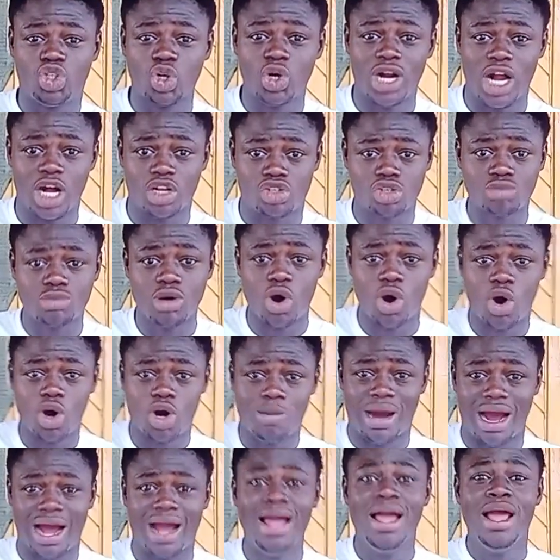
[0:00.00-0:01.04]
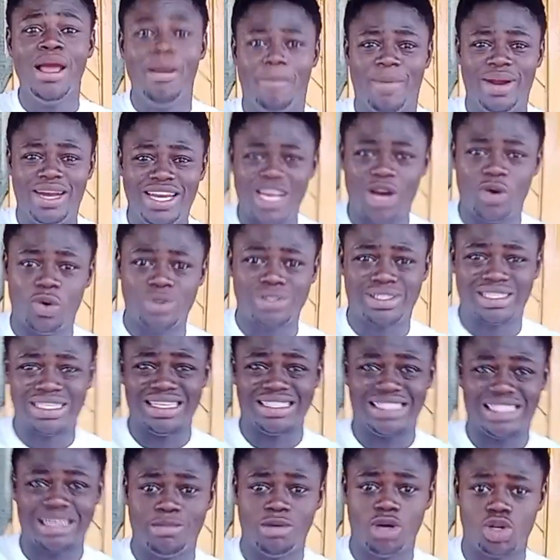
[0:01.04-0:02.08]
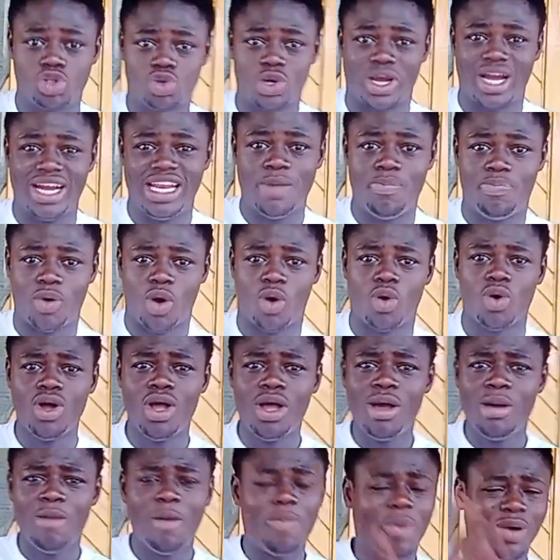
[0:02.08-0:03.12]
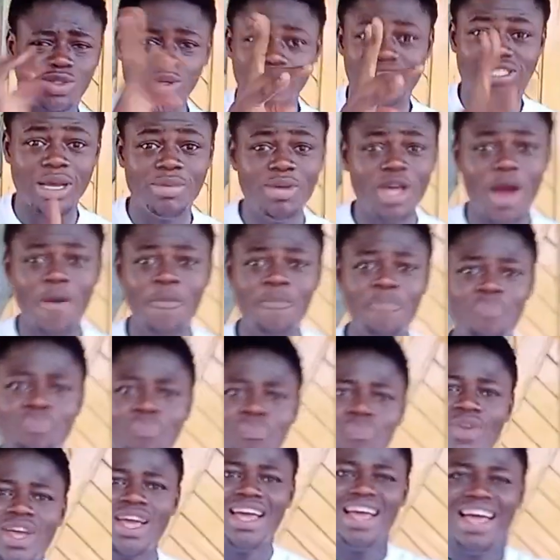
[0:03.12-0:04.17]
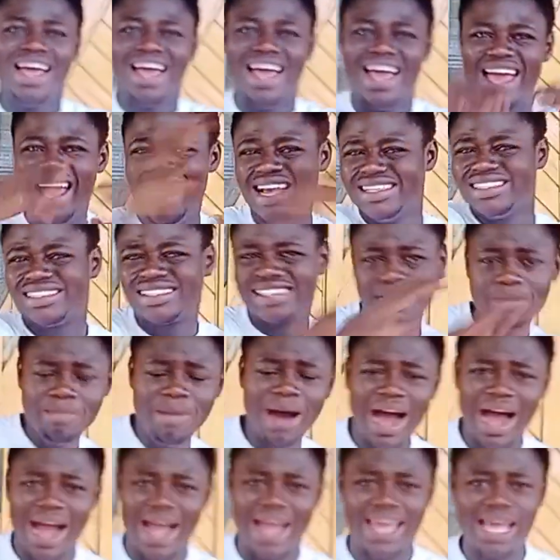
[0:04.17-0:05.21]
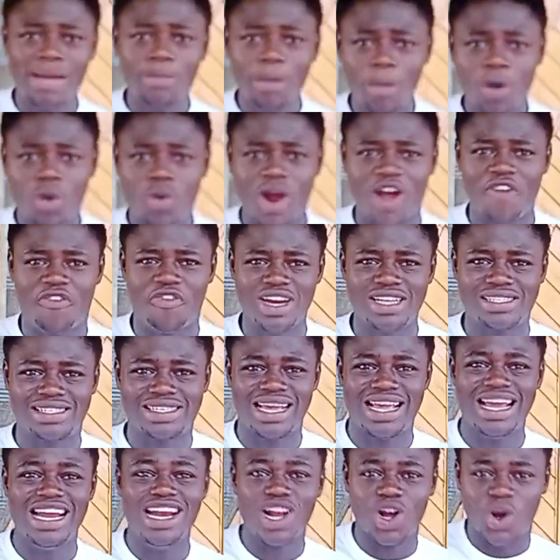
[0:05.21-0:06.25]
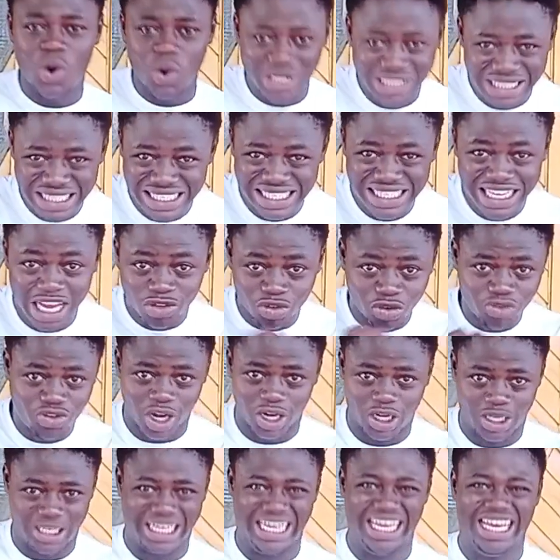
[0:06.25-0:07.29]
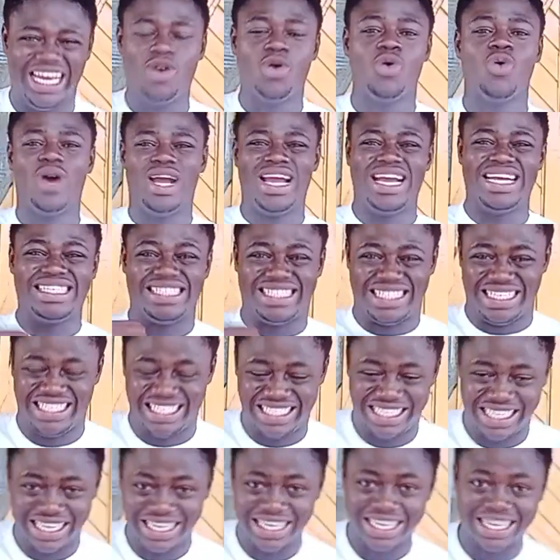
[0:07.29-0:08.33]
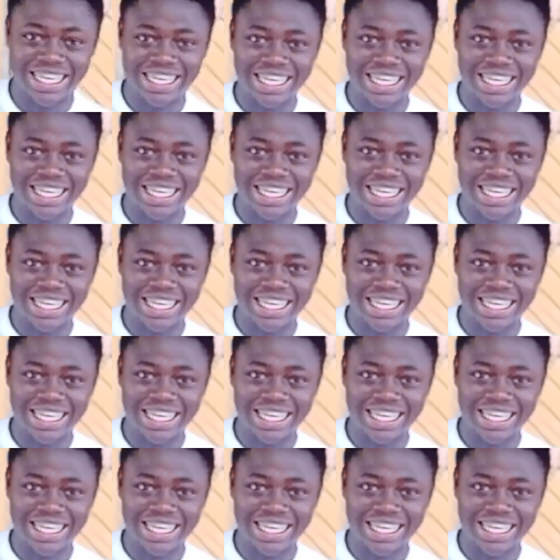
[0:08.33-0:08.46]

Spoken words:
Jonah to go on, man. Maybe I won't send someone to any bro. But to tell you, and some are able to go for the say, Lego, this is dear to Jonah, and who ate you.